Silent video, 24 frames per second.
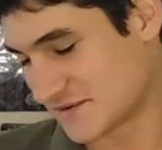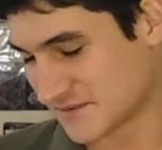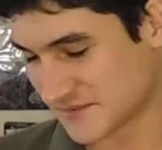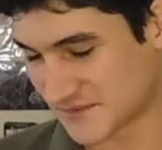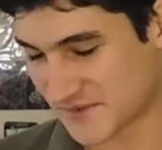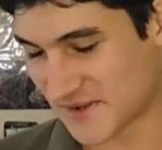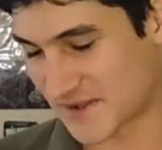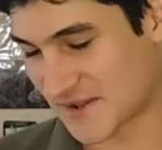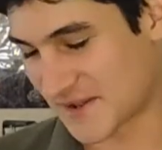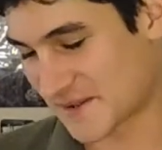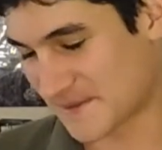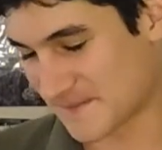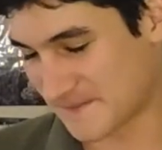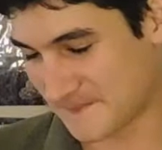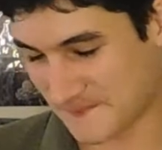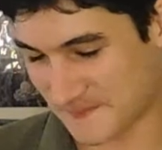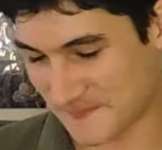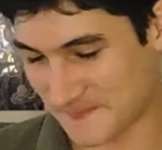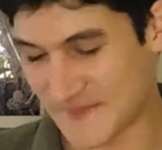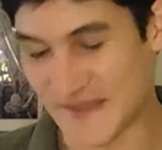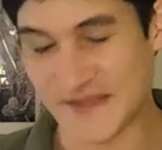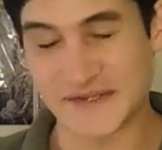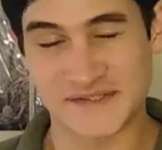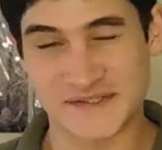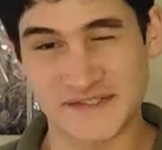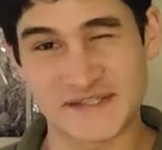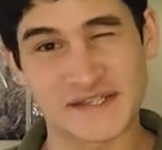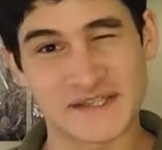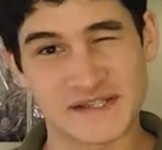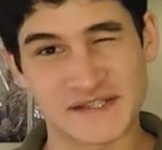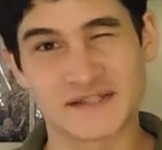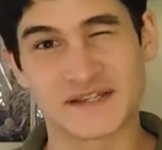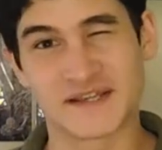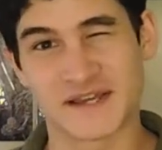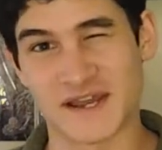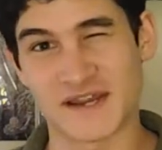That
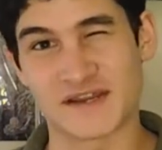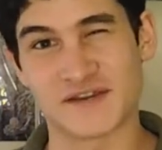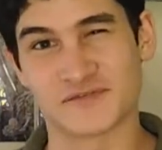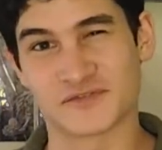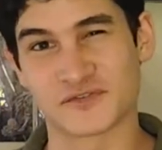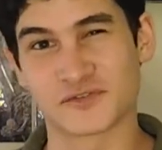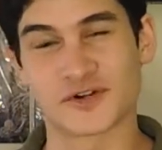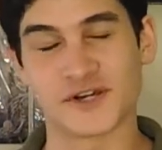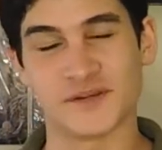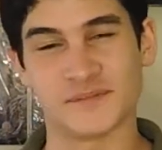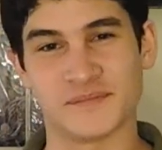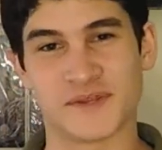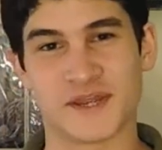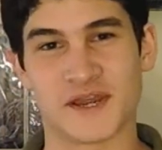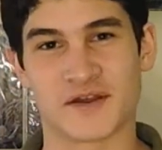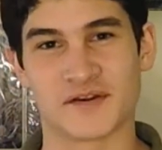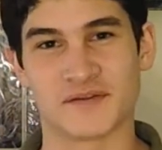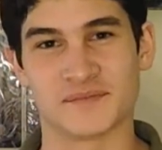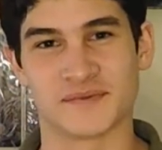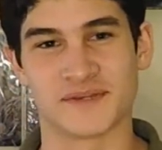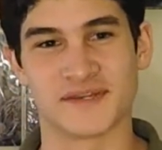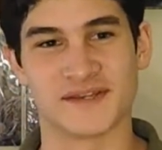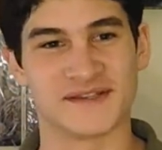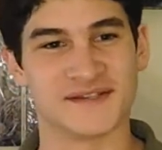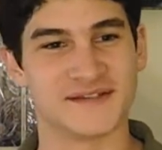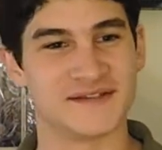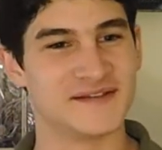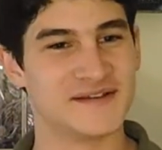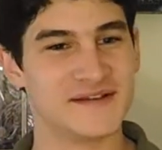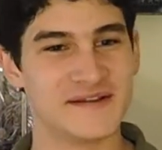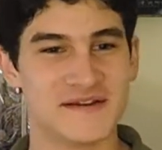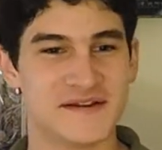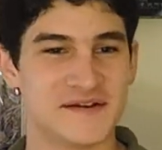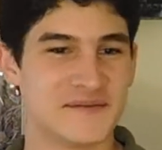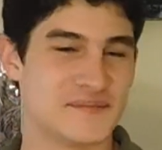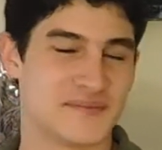did kind of creep me out a bit,
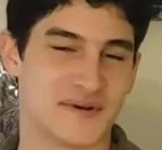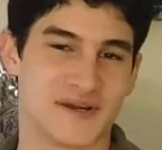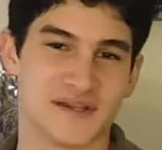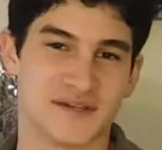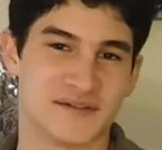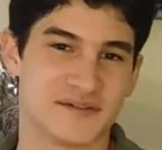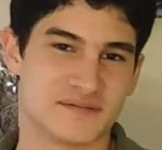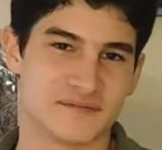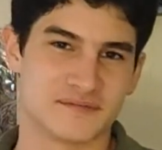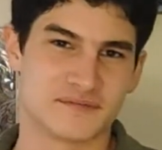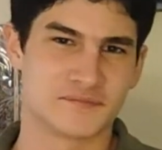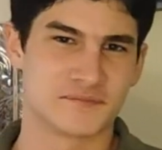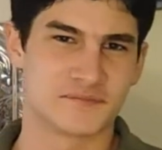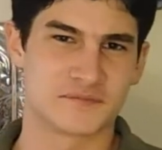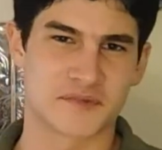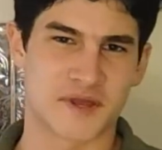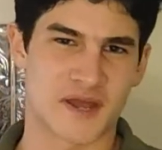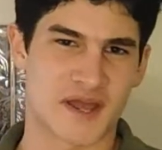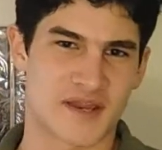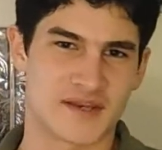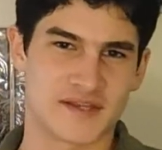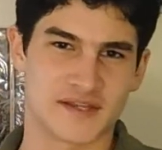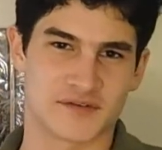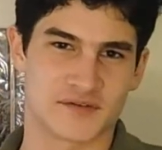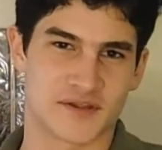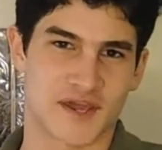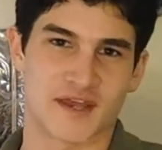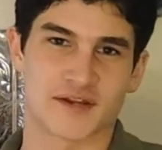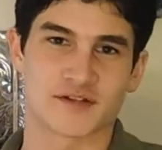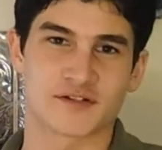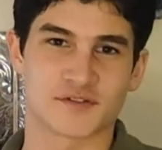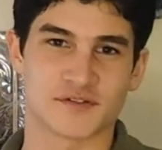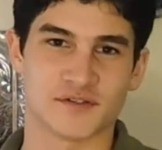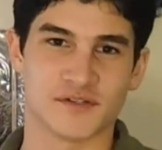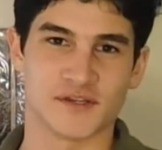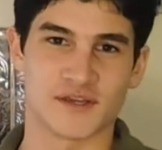but I didn't
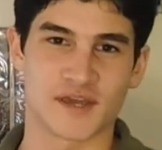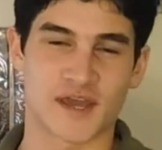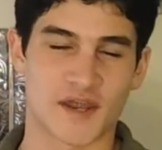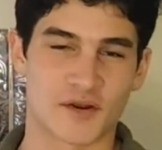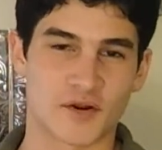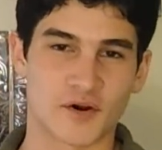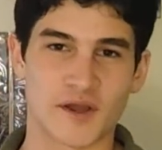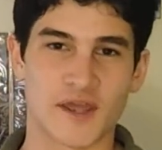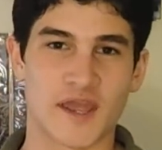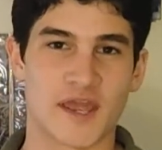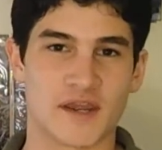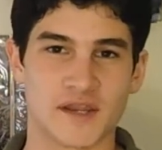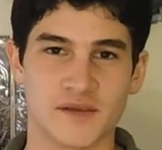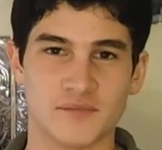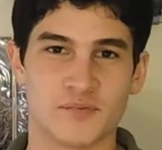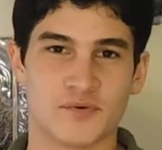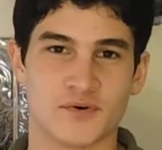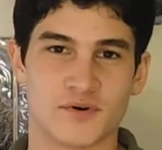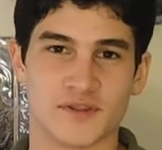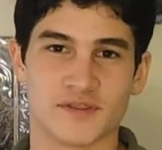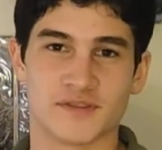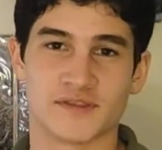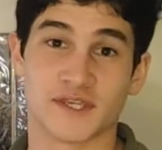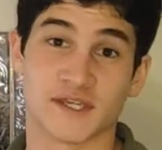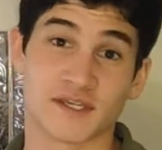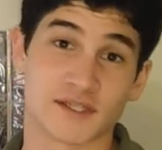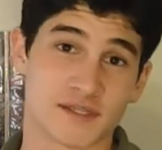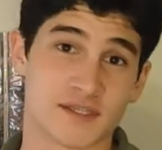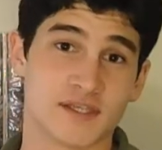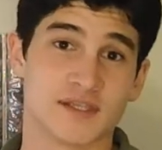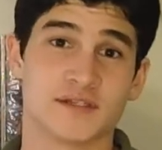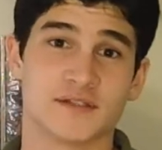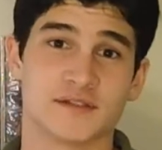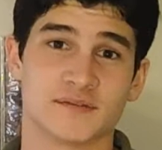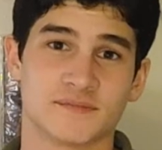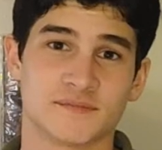actually at any point think
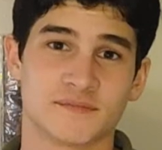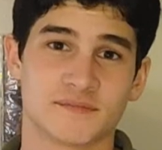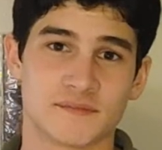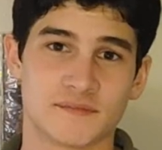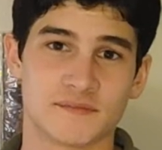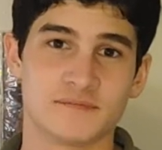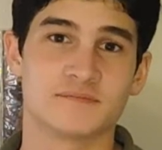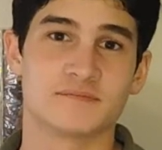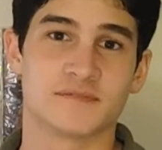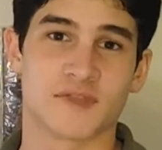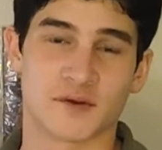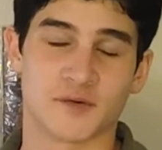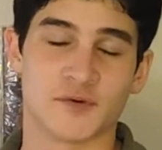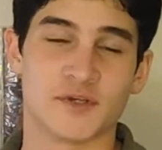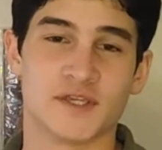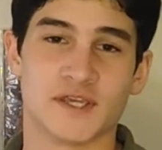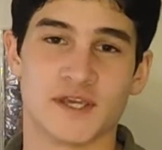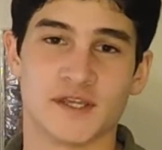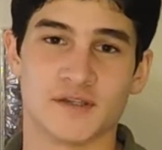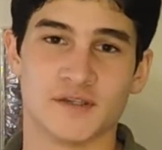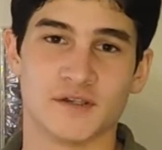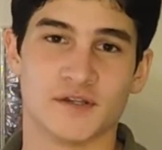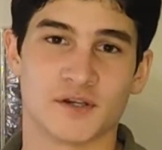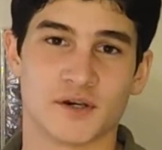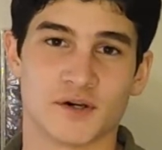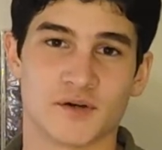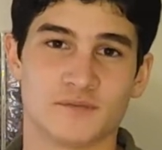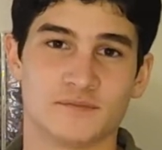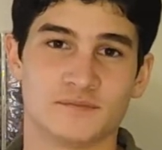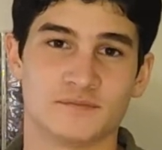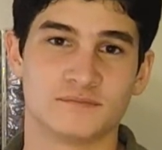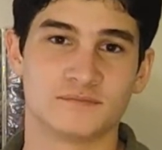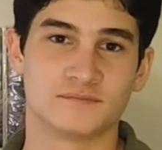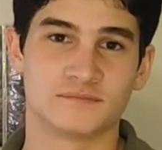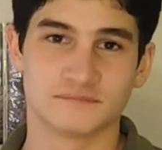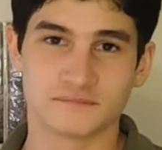that they would get,
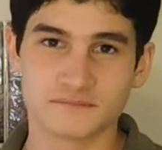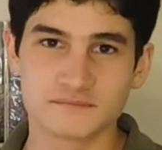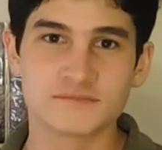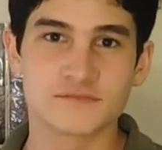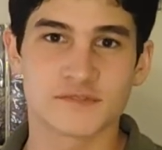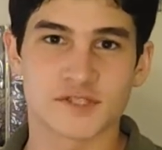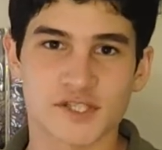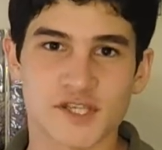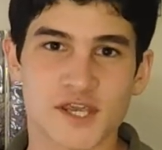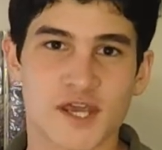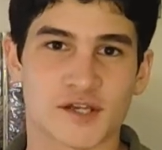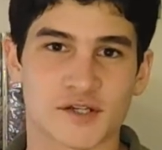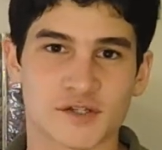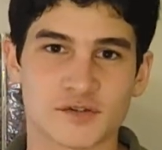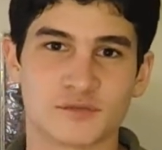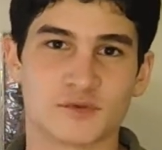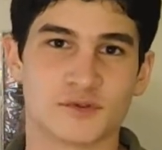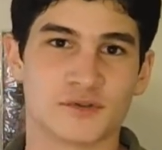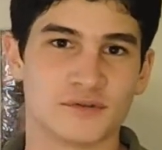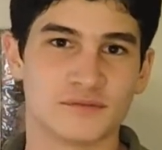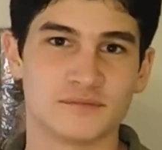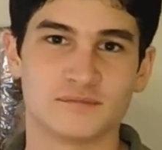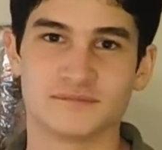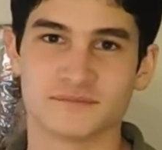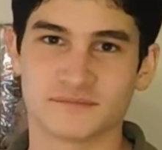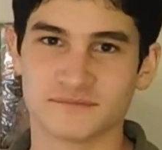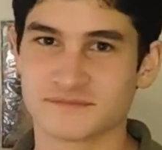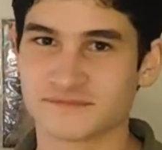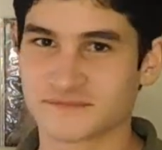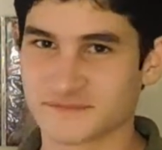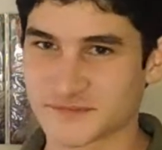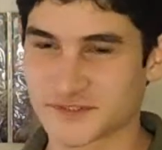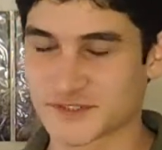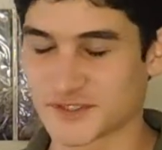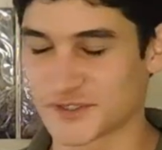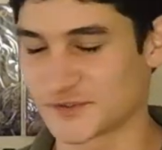sexual.
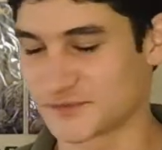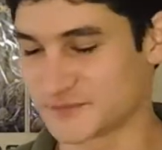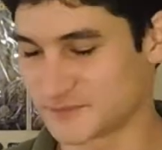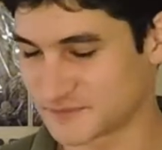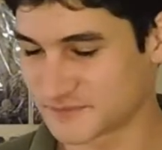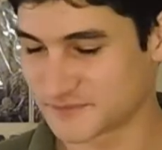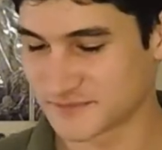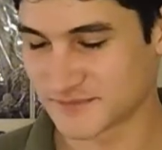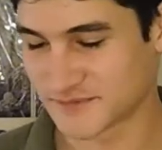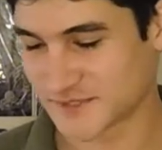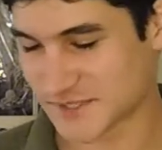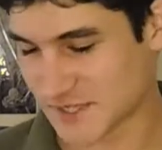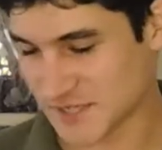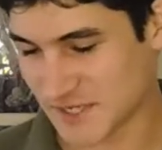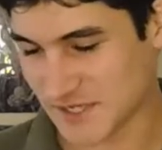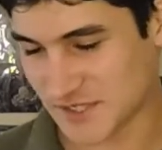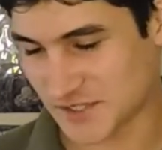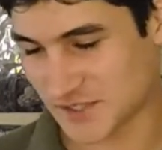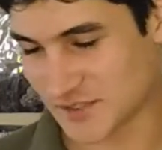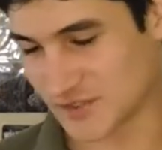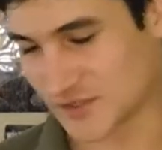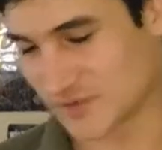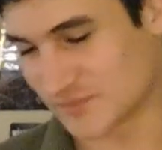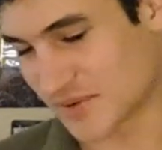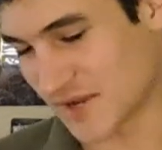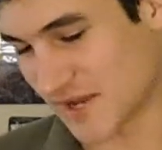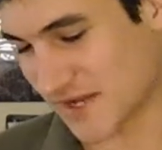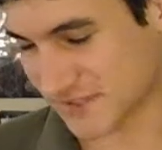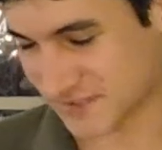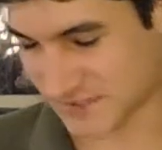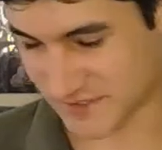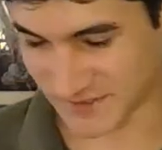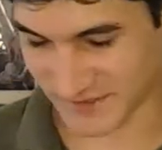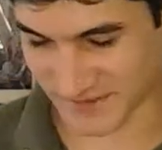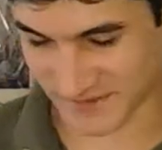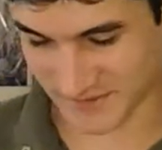So, you can pass
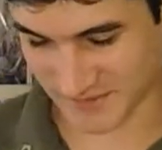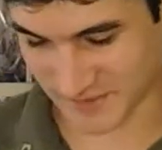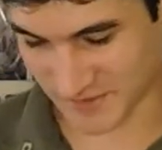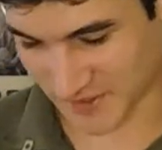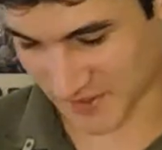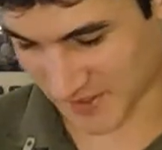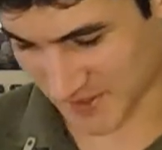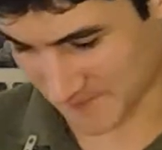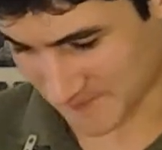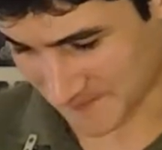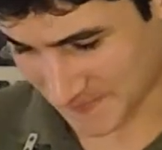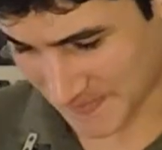there. Okay.